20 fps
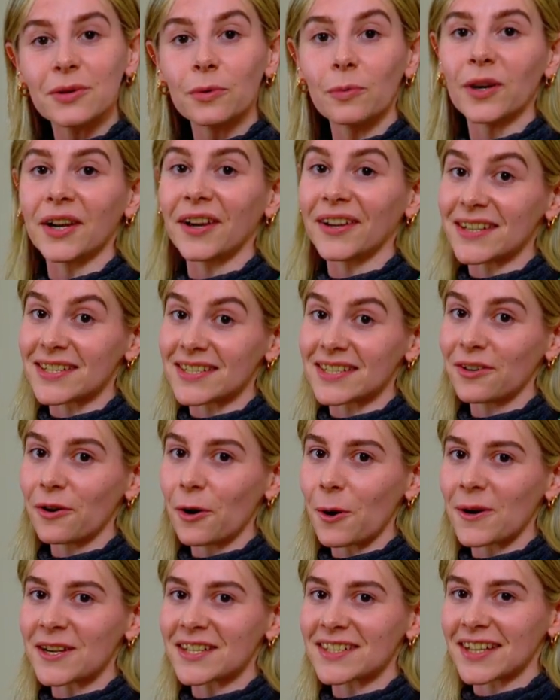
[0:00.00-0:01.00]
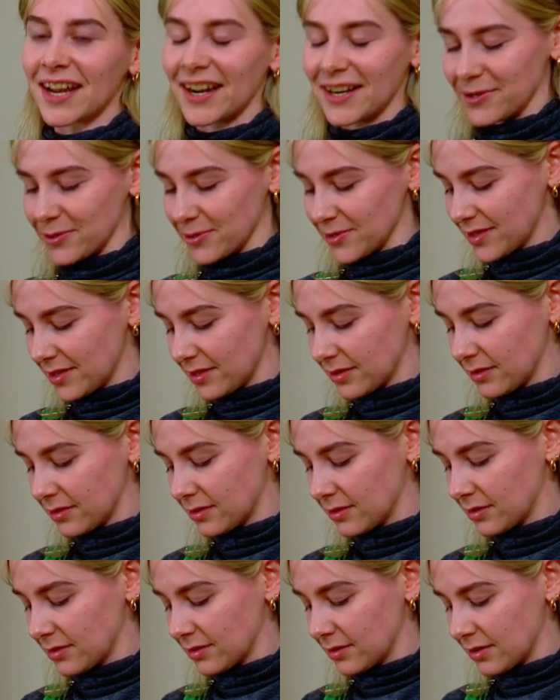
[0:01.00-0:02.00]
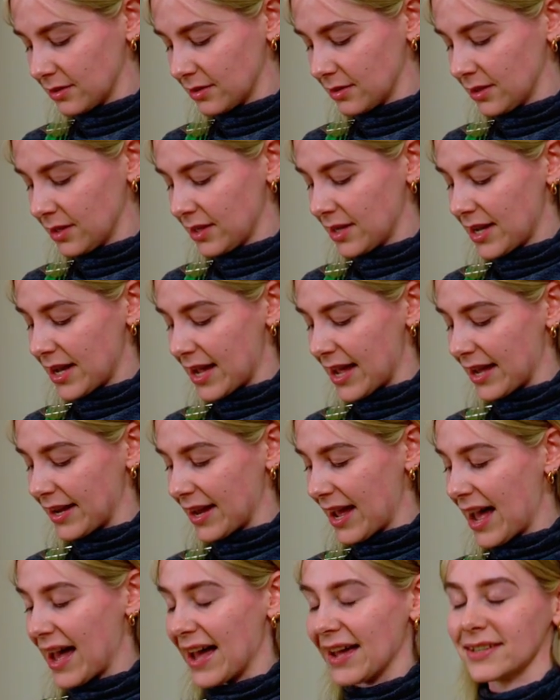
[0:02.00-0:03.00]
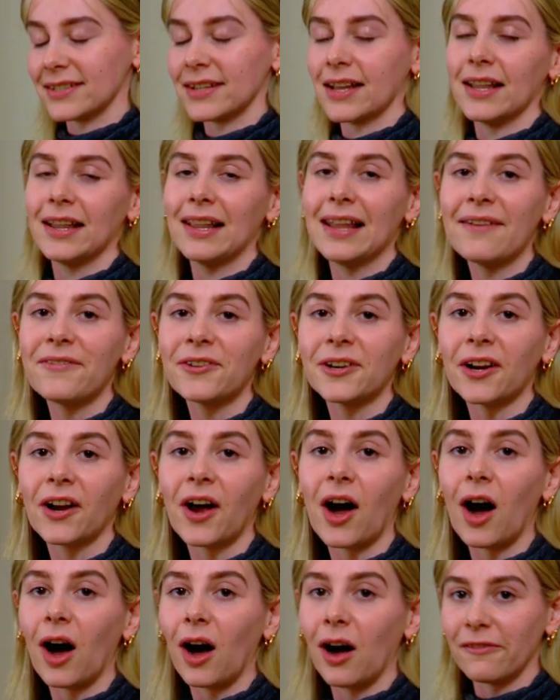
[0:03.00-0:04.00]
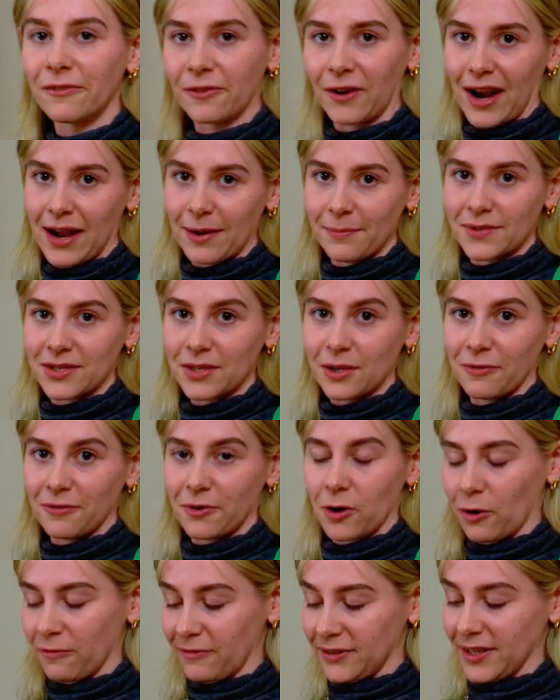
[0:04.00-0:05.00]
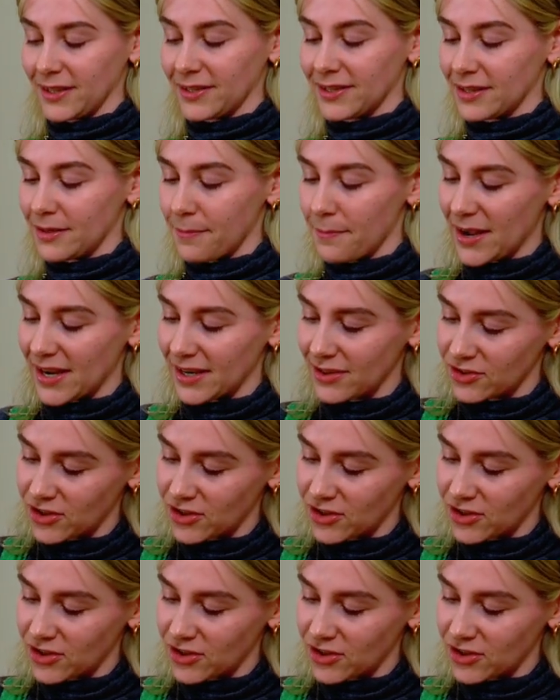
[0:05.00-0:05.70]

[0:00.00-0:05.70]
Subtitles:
We're going to zero our scales and add 11.5 grams of coffee to the main